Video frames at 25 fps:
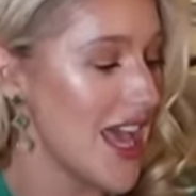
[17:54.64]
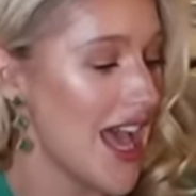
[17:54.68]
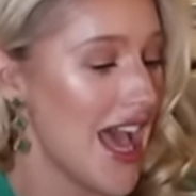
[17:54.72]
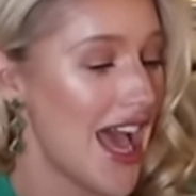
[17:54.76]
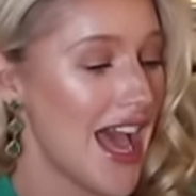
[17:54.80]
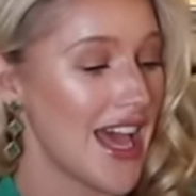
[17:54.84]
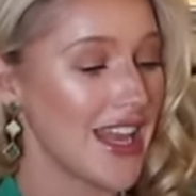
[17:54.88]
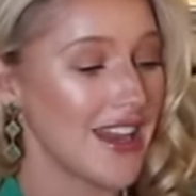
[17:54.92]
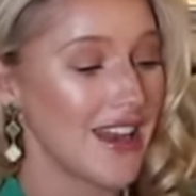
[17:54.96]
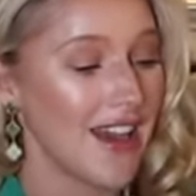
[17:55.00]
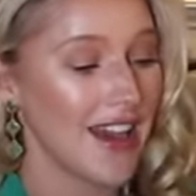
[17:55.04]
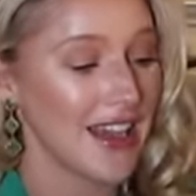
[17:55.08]

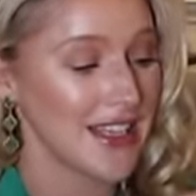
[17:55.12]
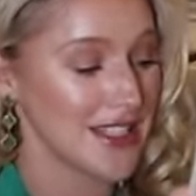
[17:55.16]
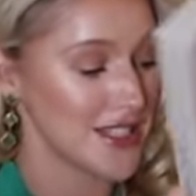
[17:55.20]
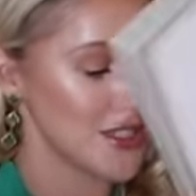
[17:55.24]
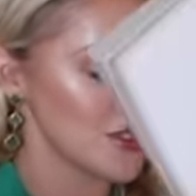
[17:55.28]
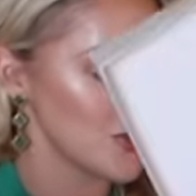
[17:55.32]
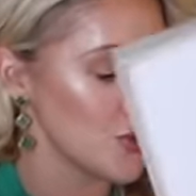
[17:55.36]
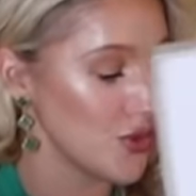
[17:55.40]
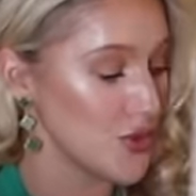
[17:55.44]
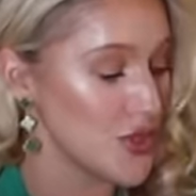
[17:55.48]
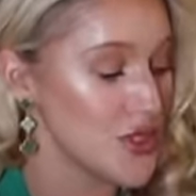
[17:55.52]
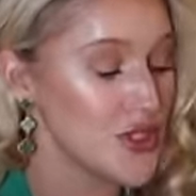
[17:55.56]
And I
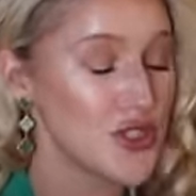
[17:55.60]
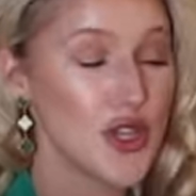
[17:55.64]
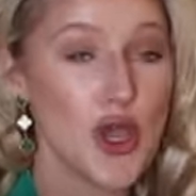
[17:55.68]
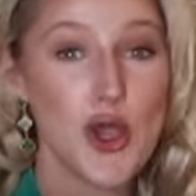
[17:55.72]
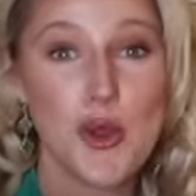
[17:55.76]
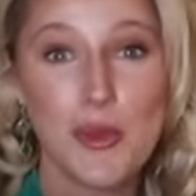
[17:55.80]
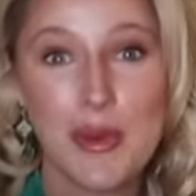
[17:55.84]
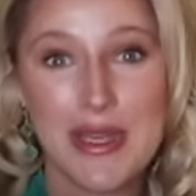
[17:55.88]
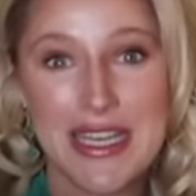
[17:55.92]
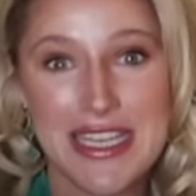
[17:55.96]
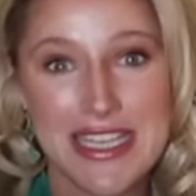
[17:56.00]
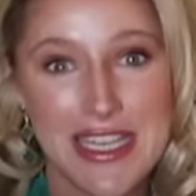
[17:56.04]
store so
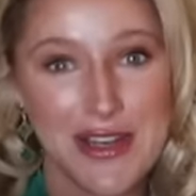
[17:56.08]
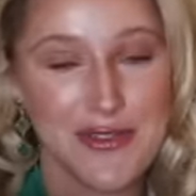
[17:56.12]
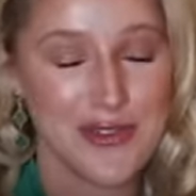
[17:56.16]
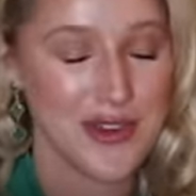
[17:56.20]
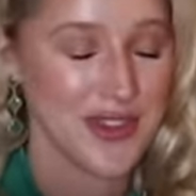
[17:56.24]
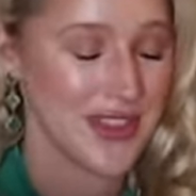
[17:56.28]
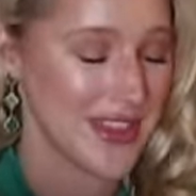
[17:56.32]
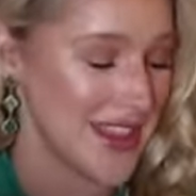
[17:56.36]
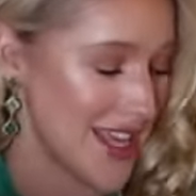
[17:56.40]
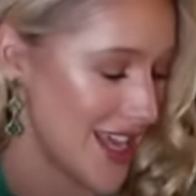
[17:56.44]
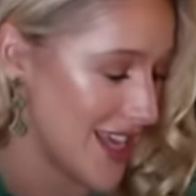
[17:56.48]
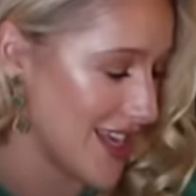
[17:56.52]
many
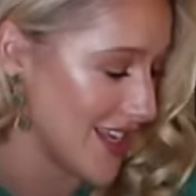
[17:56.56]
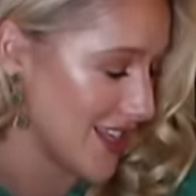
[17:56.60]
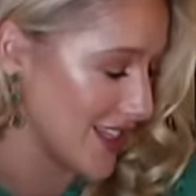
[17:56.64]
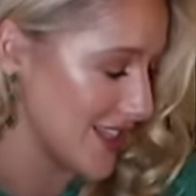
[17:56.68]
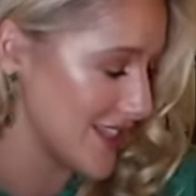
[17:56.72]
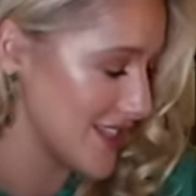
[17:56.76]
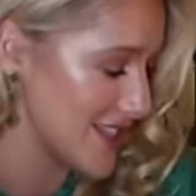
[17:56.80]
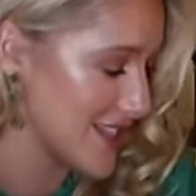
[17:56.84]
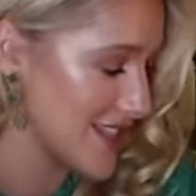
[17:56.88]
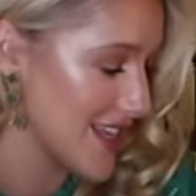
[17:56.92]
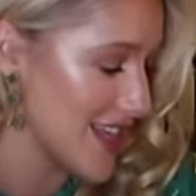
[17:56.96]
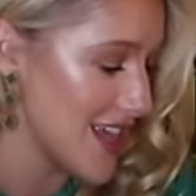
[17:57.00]
different
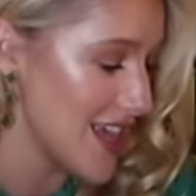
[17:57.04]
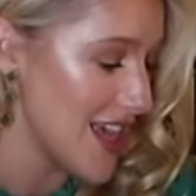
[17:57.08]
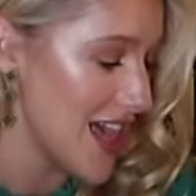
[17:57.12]
things.